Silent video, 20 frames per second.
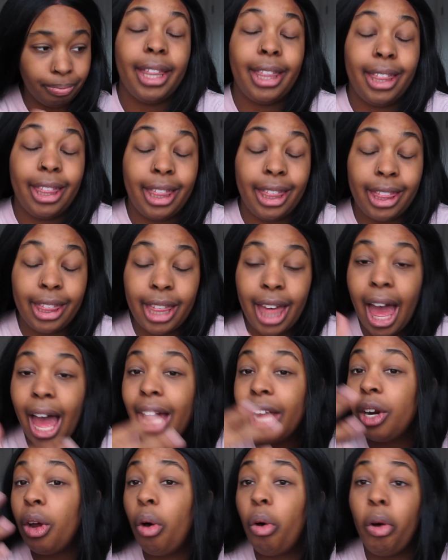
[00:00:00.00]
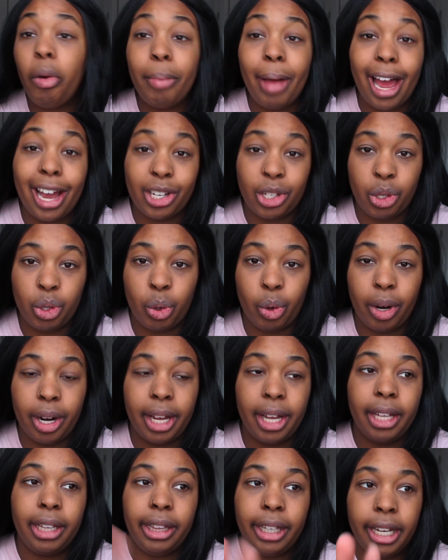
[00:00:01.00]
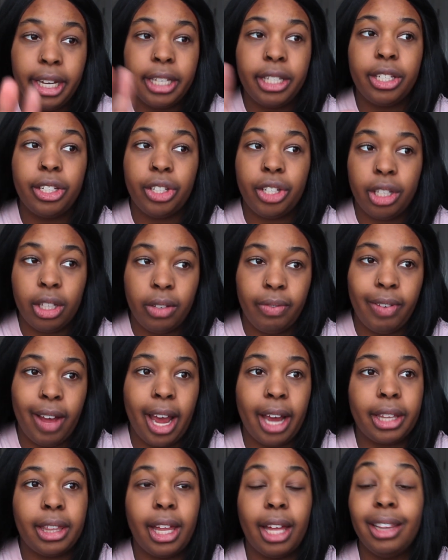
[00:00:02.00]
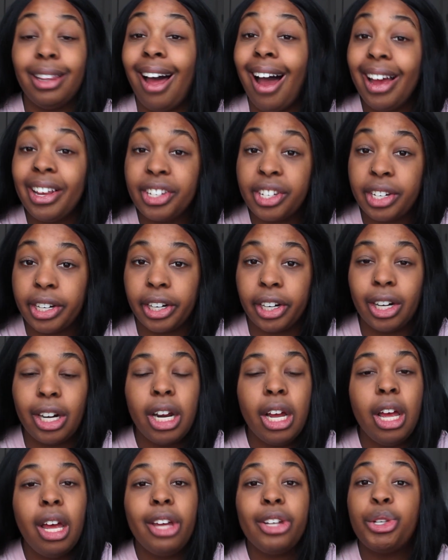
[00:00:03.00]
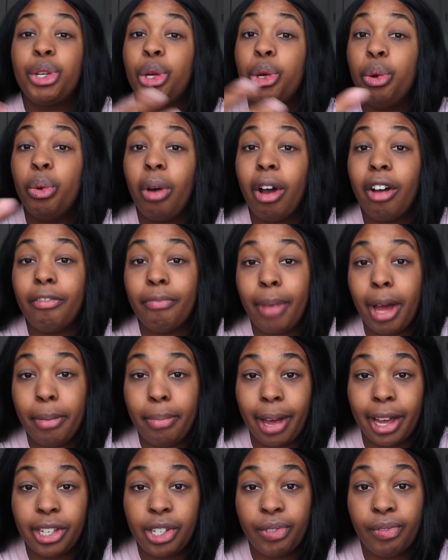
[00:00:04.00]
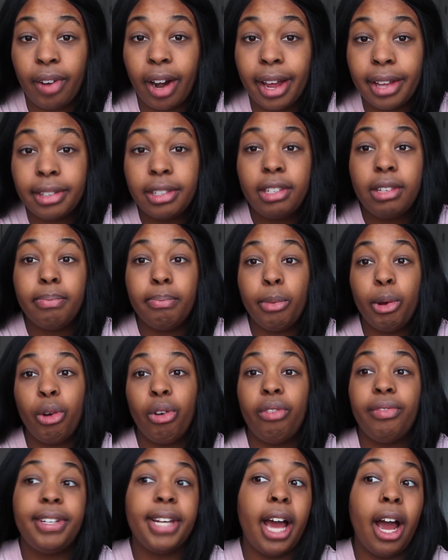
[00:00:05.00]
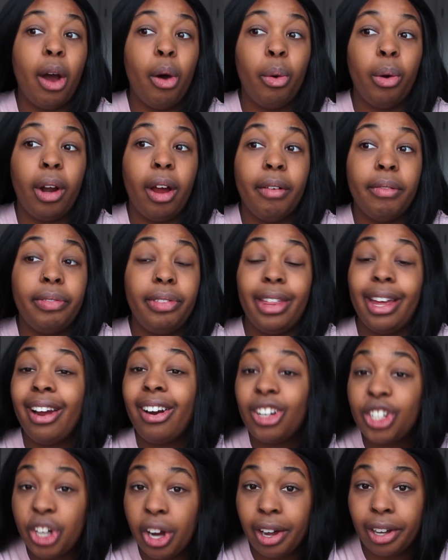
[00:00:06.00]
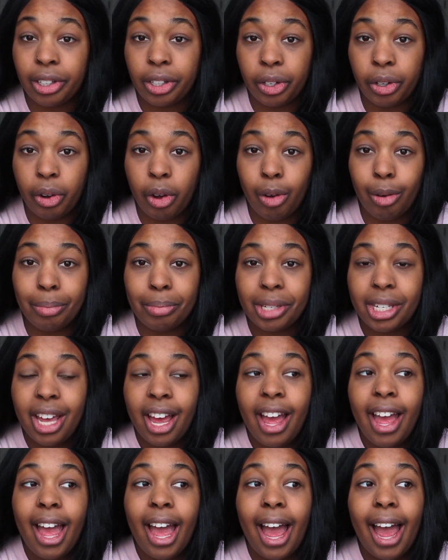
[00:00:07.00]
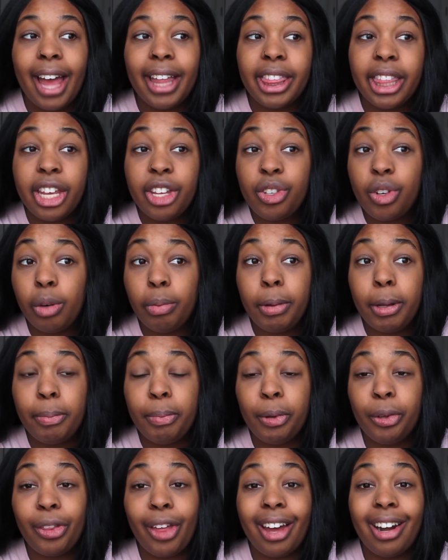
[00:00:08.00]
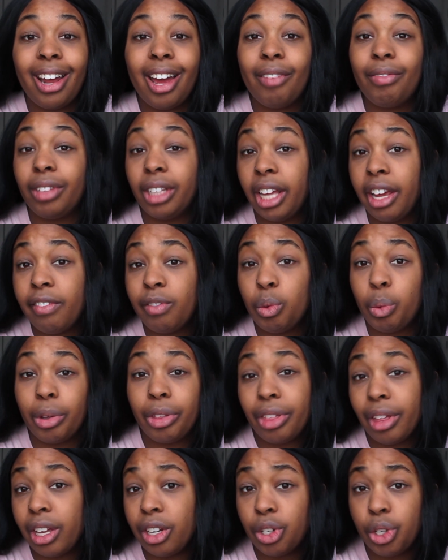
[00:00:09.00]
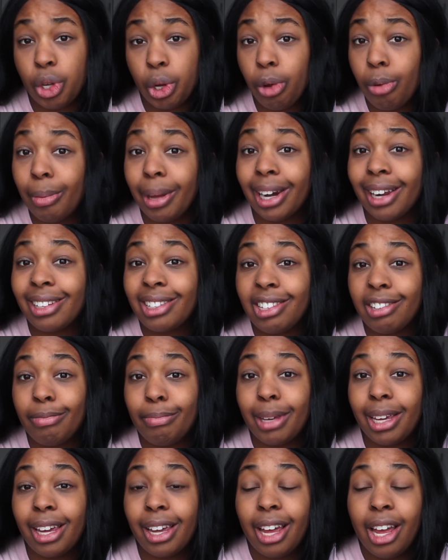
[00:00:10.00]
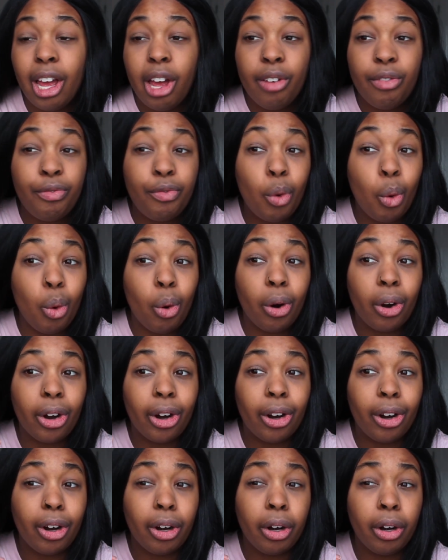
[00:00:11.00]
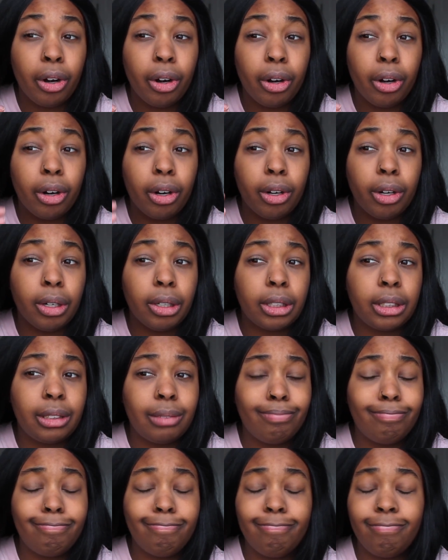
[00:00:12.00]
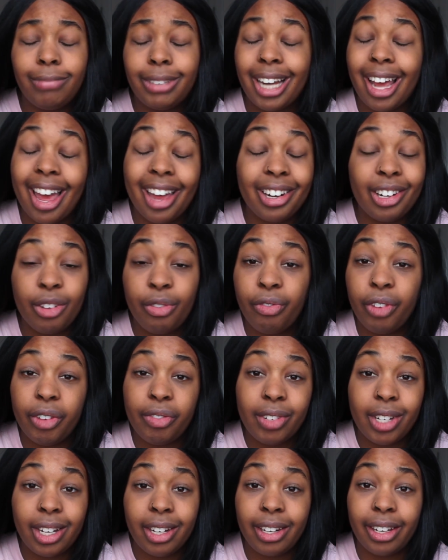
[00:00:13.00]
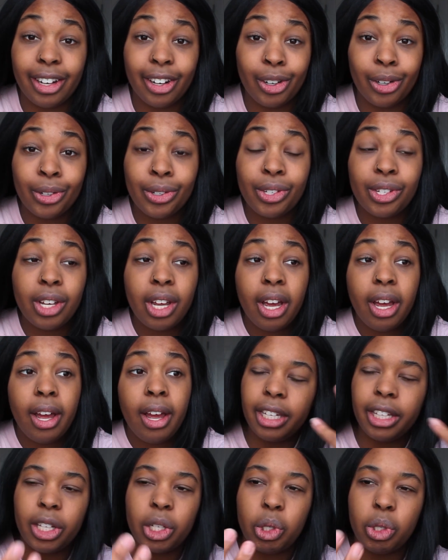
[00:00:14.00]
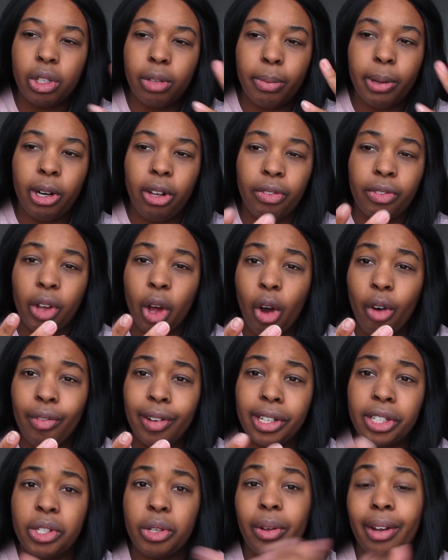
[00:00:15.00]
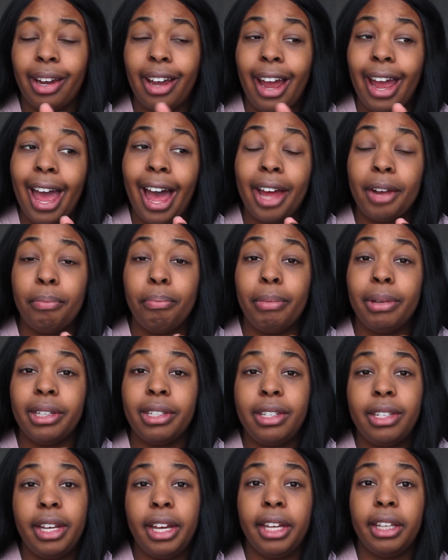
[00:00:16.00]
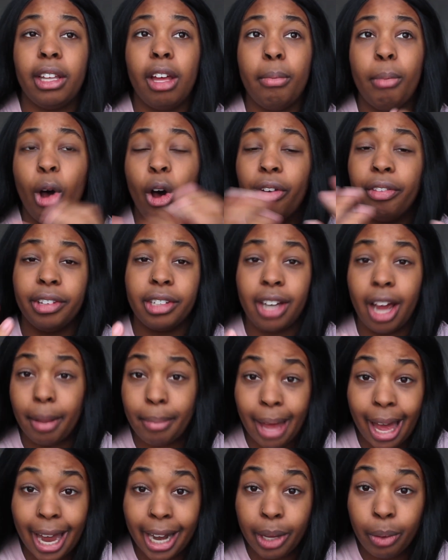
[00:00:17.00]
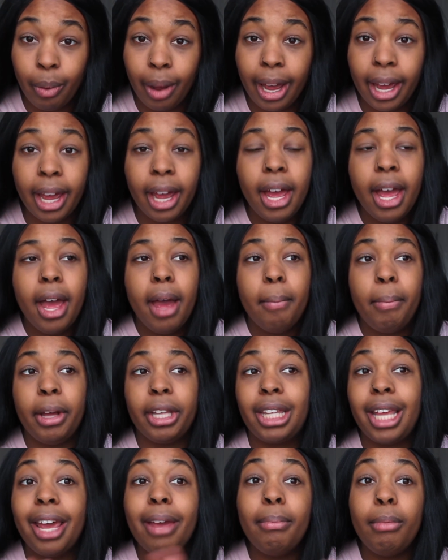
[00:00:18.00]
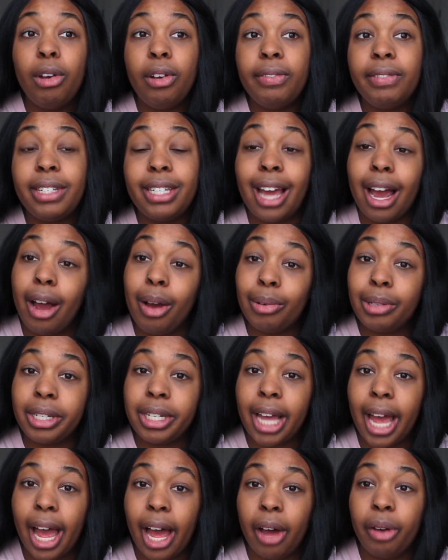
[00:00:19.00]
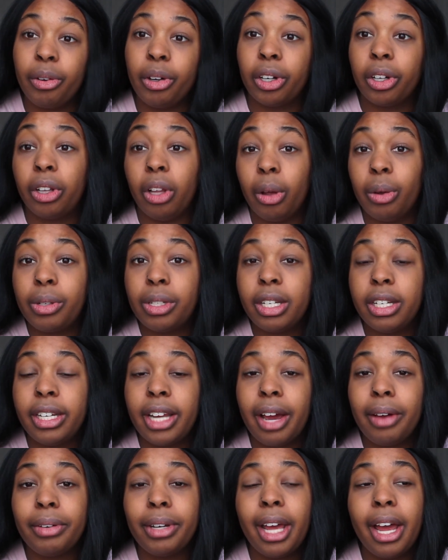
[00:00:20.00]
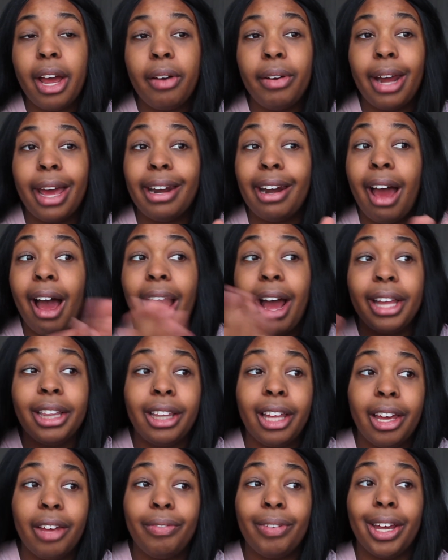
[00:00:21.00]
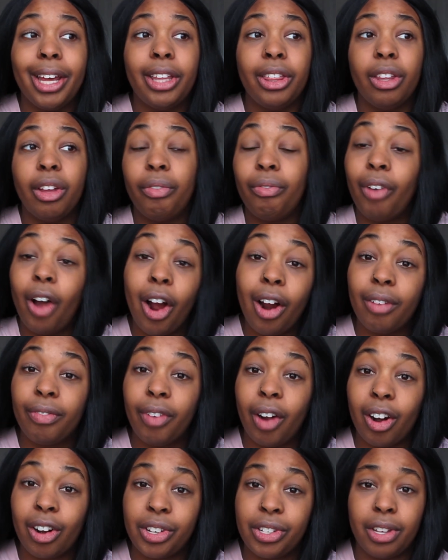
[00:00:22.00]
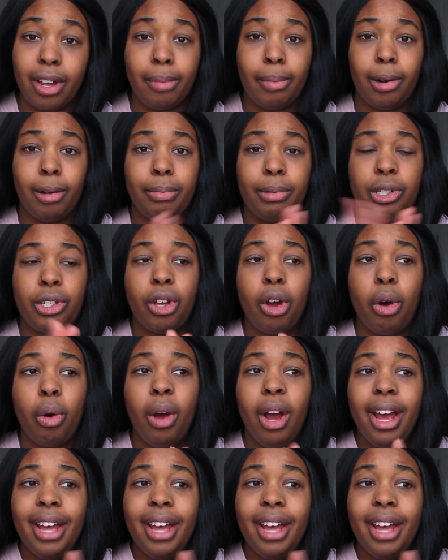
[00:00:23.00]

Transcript: That whole backstory leads into the fact that last year, 2 of my best friends moved out of their childhood homes, and these are people that have lived within 2 minutes of me for 10 to 15 years. This was in the middle of COVID, so like I hadn't been seeing them all the time anyway, but they moved downtown or close to downtown, and I live in the far, far suburbs. So